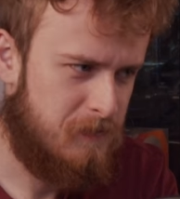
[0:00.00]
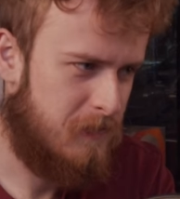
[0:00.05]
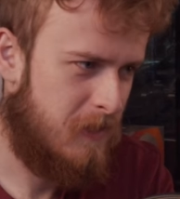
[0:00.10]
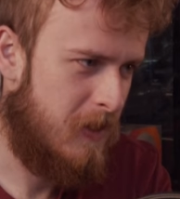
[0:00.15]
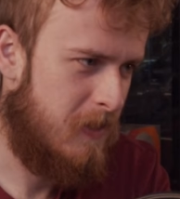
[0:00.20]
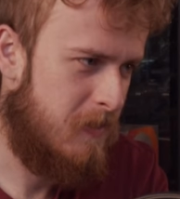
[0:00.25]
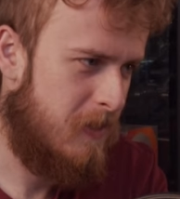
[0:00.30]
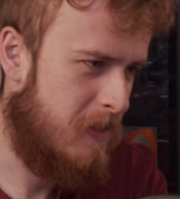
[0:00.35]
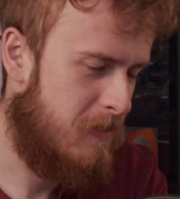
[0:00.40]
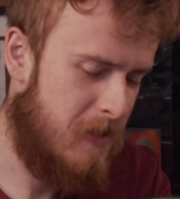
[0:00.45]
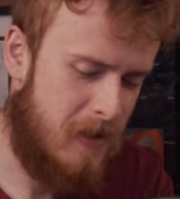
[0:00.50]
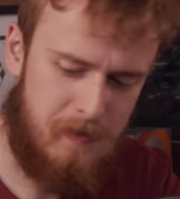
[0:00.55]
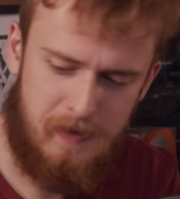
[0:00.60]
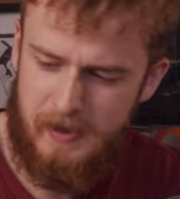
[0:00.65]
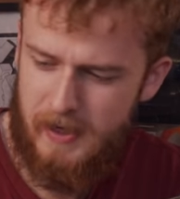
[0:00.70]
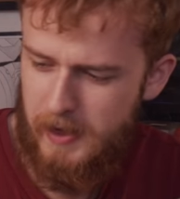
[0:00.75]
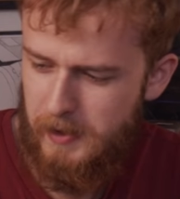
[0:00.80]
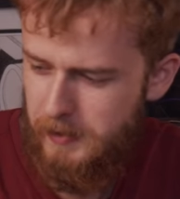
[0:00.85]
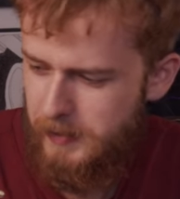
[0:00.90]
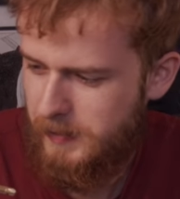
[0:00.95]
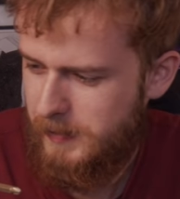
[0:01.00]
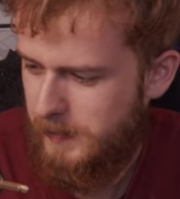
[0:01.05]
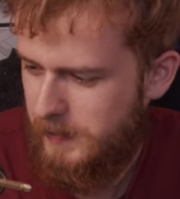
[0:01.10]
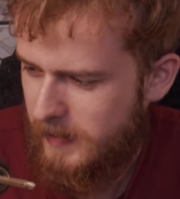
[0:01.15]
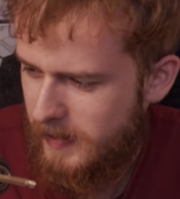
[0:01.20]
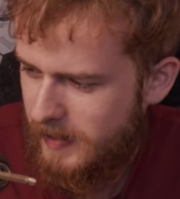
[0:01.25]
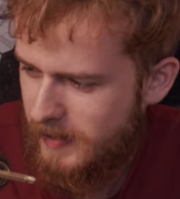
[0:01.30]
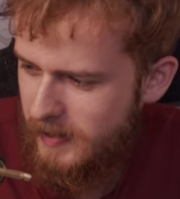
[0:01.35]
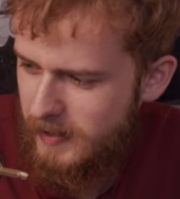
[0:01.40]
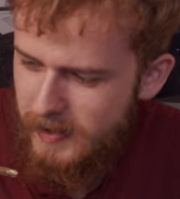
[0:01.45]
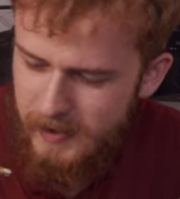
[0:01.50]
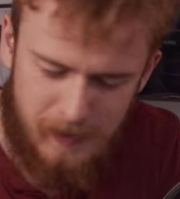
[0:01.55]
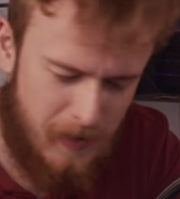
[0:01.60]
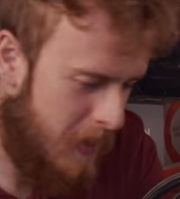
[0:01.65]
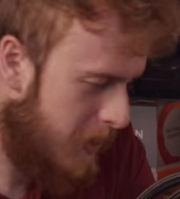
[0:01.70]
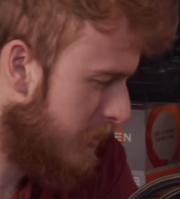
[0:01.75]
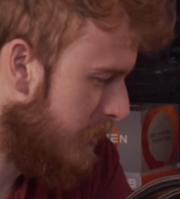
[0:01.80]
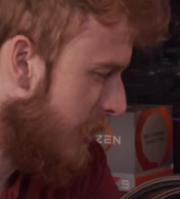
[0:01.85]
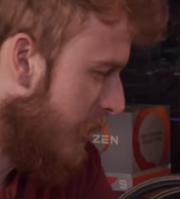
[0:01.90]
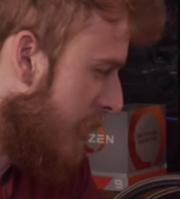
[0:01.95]
Let me get paper towels. It's gonna smell
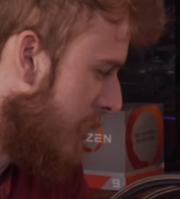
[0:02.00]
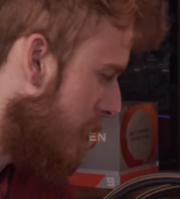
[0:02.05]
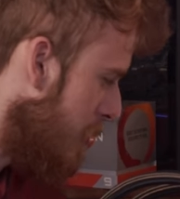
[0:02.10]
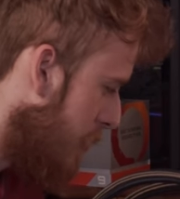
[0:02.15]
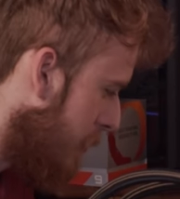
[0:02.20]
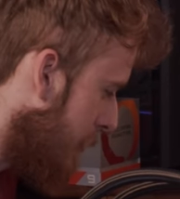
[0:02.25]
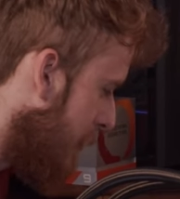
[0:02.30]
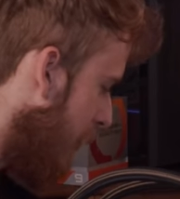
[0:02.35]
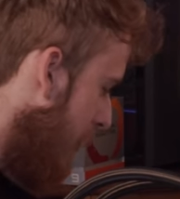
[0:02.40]
like chicken noodle